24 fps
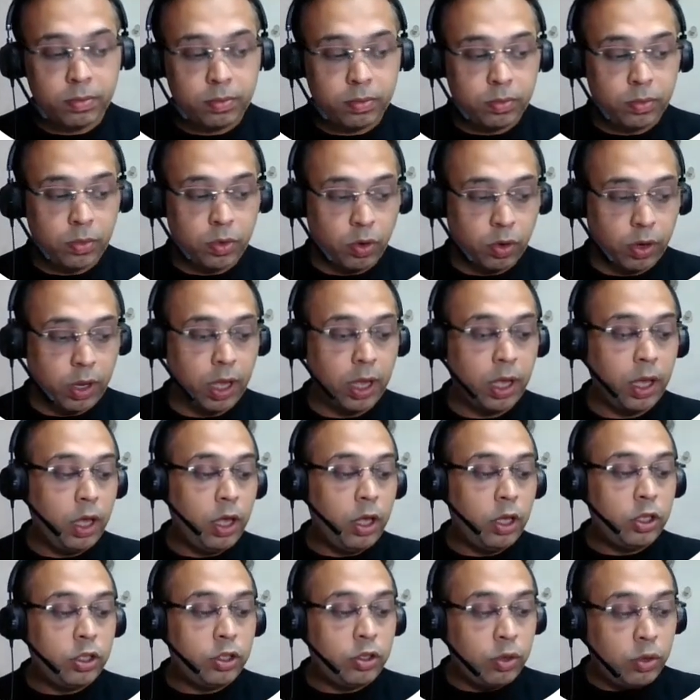Okay,
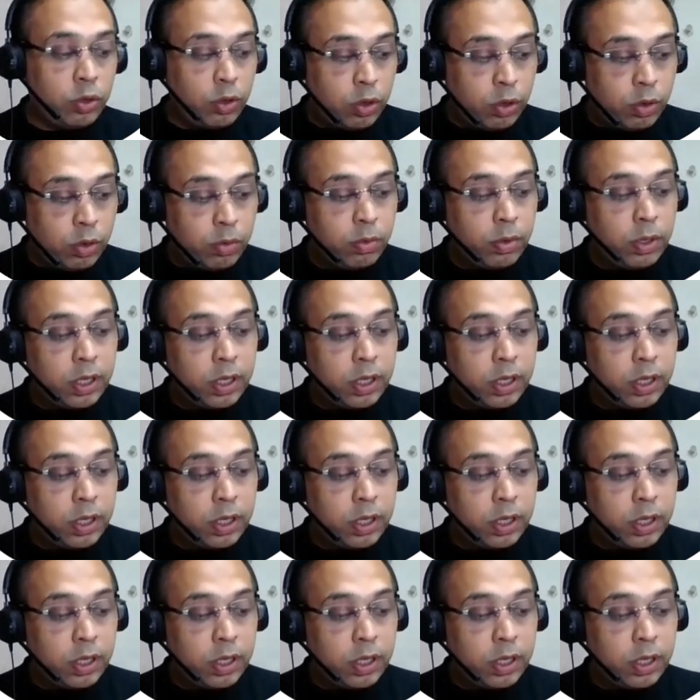so